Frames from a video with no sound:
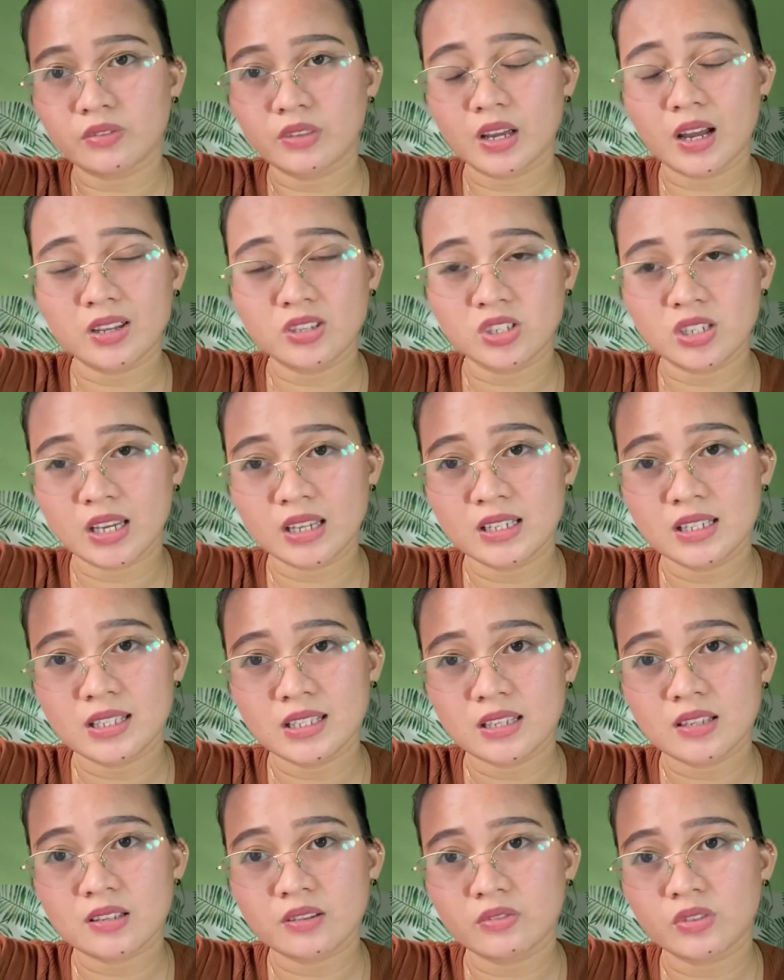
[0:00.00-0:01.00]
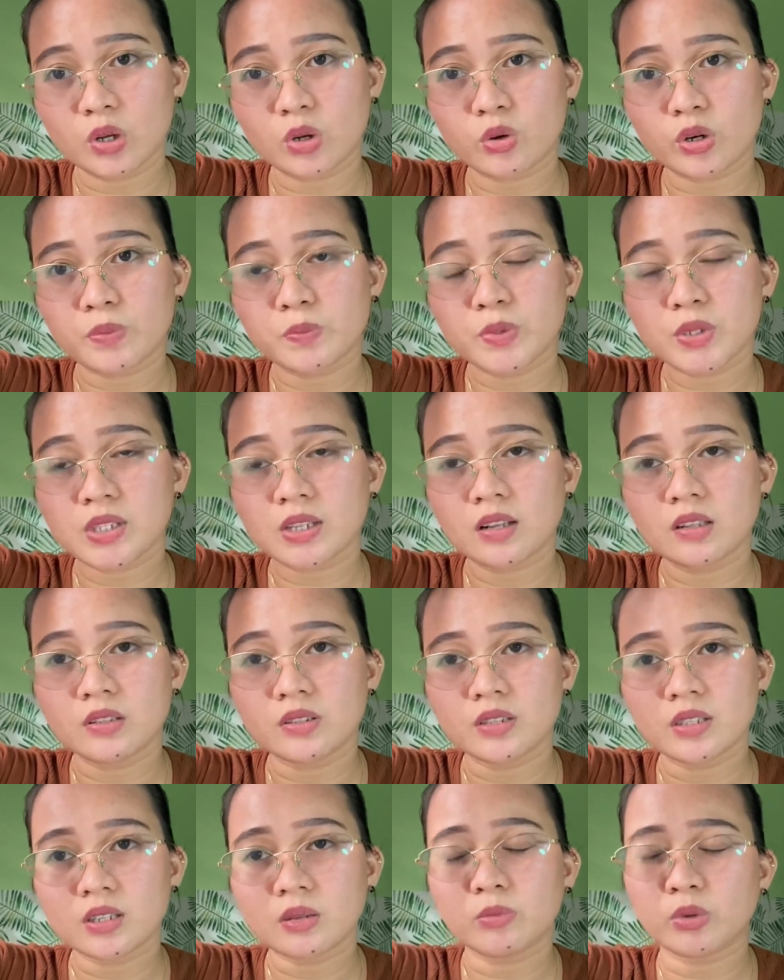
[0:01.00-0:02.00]
the agenesis of the corpus
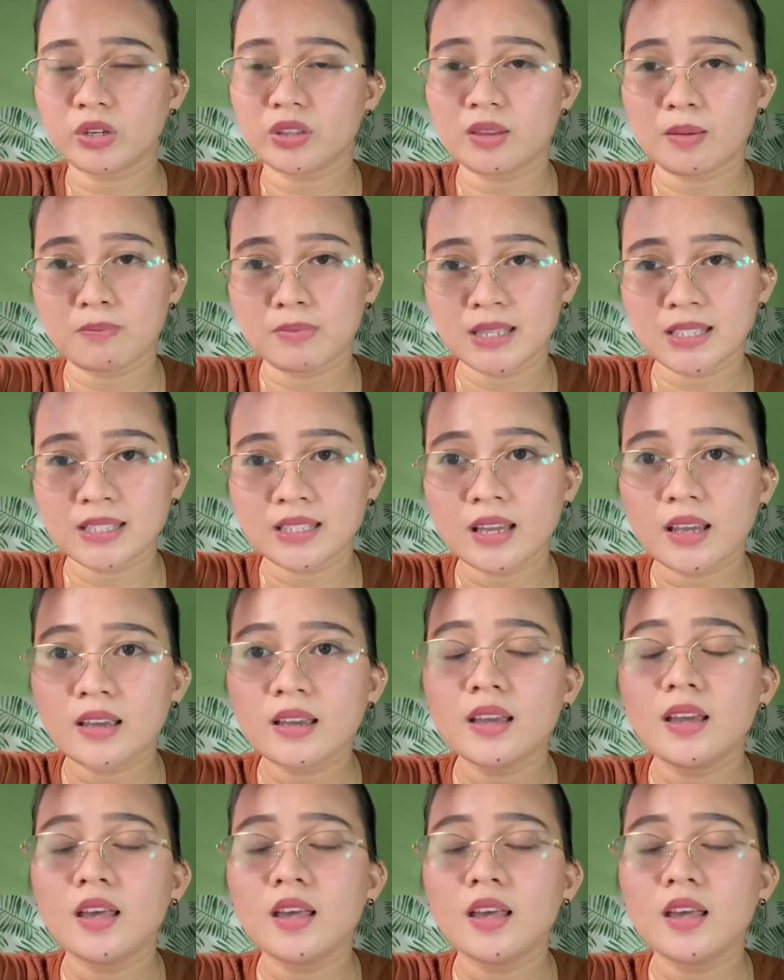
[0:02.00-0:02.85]
callosum or the missing